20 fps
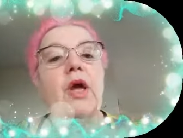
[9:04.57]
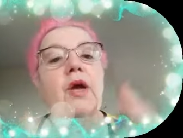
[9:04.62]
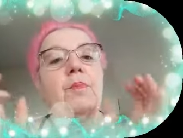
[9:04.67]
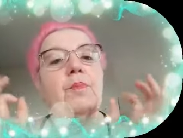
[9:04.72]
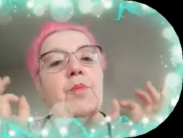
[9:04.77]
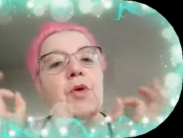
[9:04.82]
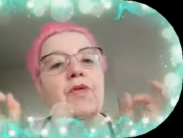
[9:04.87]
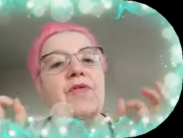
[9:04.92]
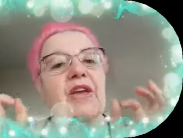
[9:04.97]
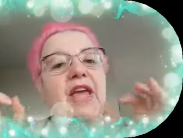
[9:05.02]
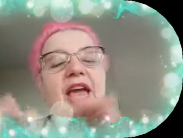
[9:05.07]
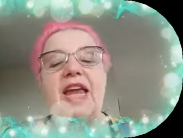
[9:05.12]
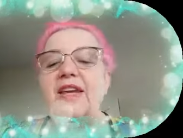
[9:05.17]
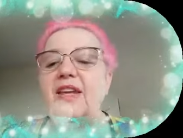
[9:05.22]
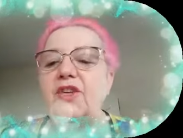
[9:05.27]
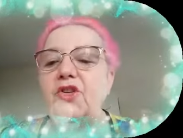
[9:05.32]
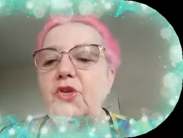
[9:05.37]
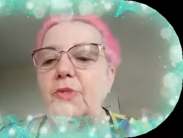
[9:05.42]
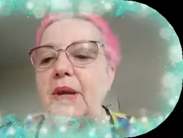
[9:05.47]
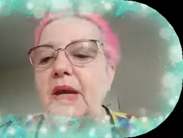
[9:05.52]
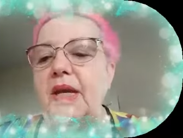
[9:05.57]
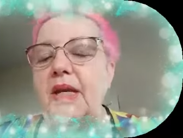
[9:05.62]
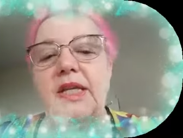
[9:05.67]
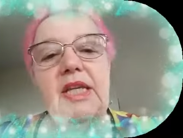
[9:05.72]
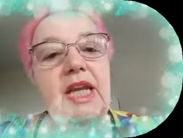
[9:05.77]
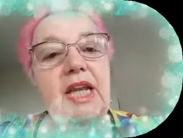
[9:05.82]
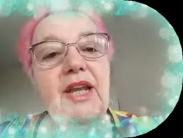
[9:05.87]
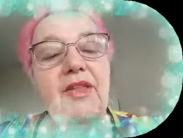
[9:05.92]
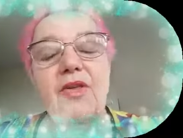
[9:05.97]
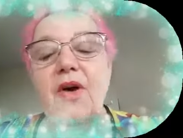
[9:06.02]
Perfect ending to my
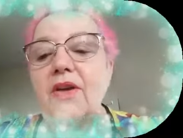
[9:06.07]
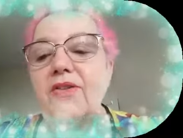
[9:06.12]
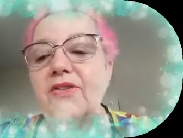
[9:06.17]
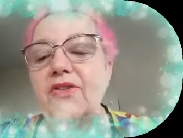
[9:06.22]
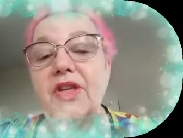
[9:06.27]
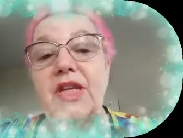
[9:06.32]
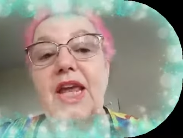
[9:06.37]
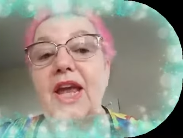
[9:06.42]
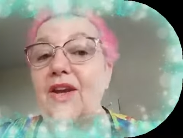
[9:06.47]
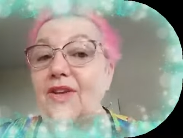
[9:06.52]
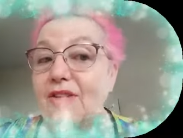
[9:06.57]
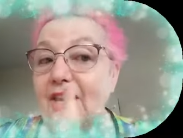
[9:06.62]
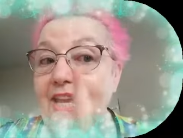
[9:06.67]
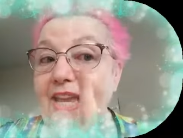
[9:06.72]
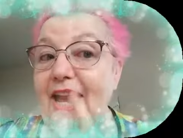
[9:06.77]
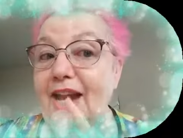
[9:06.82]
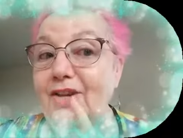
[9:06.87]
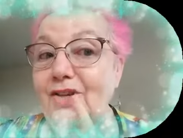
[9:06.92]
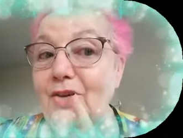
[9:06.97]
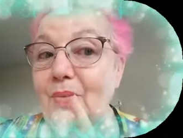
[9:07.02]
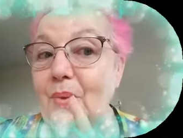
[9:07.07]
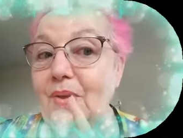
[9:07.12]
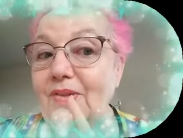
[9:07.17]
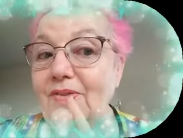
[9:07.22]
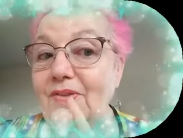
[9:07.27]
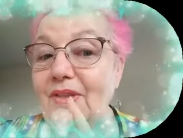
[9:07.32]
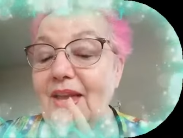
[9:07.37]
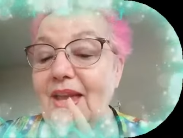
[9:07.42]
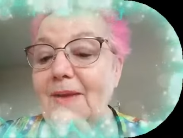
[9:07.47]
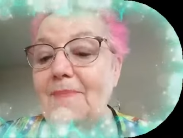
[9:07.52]
daily thoughts today on Take Action
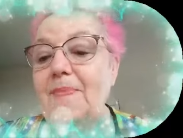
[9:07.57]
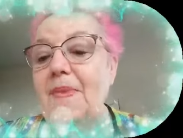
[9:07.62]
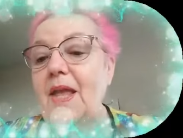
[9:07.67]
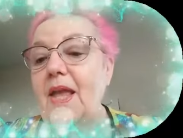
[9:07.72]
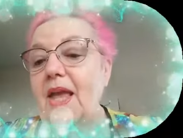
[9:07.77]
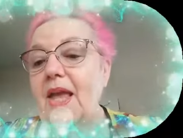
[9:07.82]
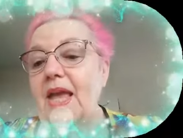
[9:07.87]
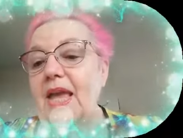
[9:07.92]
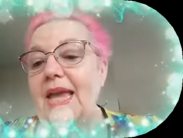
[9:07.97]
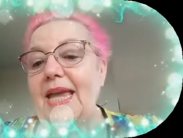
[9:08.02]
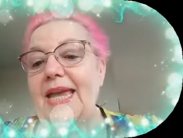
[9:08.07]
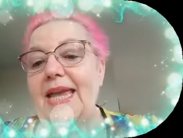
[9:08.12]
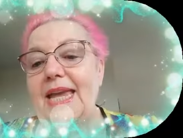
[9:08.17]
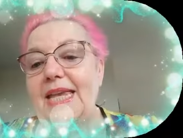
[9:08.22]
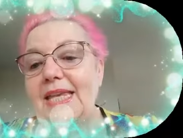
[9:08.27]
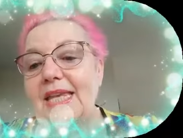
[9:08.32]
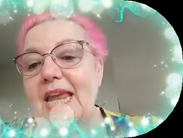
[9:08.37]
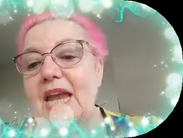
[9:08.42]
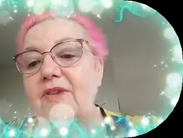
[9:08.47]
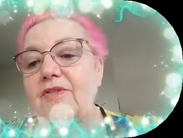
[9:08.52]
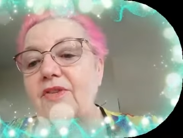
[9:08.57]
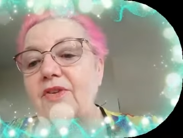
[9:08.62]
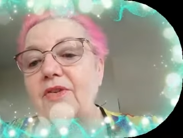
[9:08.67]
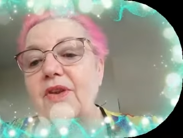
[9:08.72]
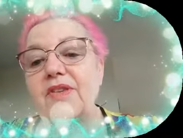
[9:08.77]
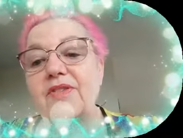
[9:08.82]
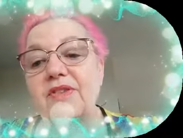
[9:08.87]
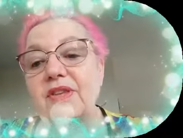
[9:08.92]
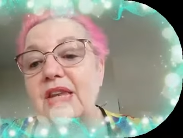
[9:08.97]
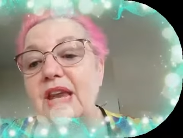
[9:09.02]
Wednesday.
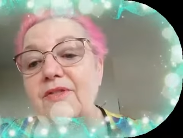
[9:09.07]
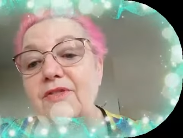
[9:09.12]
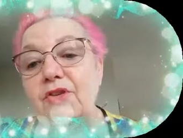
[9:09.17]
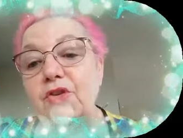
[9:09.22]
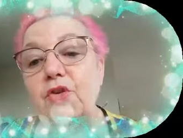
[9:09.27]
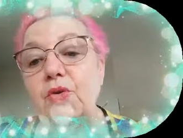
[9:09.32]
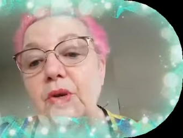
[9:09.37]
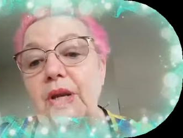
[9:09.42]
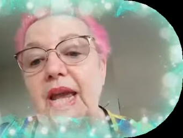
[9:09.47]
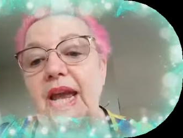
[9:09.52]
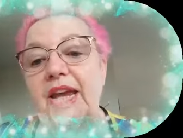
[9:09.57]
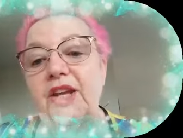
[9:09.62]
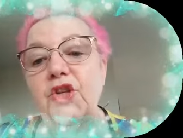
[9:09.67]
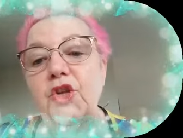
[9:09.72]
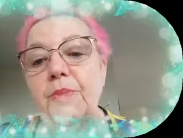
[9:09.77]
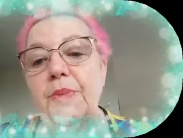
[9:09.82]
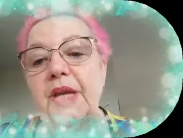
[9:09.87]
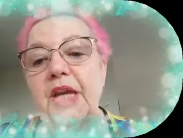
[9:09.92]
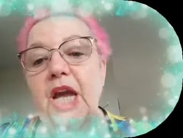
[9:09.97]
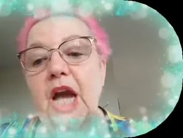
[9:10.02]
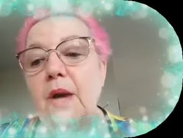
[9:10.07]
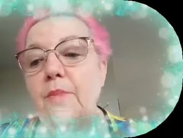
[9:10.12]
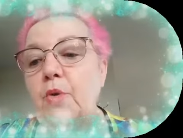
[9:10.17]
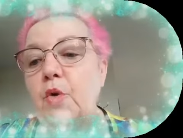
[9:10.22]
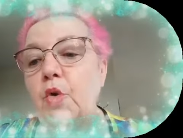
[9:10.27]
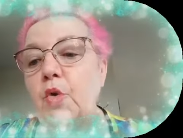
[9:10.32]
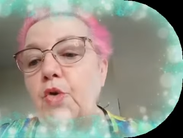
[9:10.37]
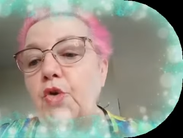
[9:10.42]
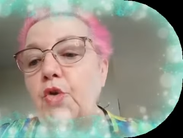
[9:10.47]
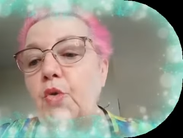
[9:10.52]
It's never too late to become
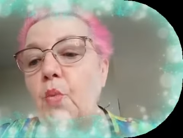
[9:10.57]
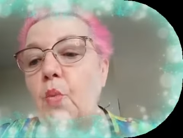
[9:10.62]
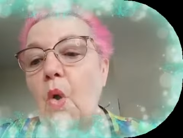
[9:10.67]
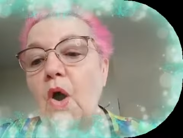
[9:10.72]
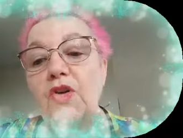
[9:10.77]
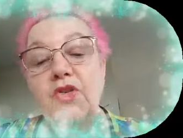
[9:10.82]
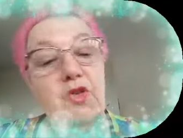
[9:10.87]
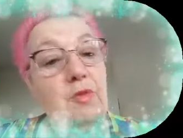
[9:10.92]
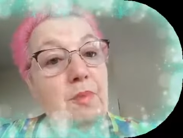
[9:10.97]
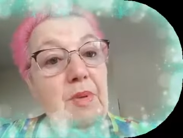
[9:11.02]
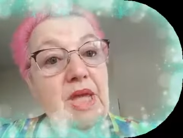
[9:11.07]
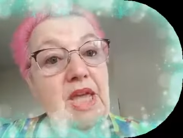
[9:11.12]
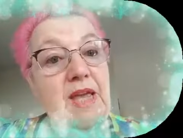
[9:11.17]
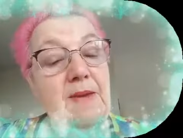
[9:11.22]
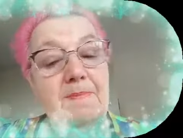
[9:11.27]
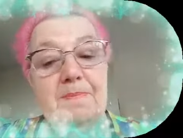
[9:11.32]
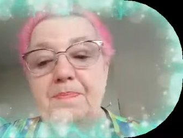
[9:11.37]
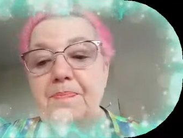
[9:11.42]
who you want to be.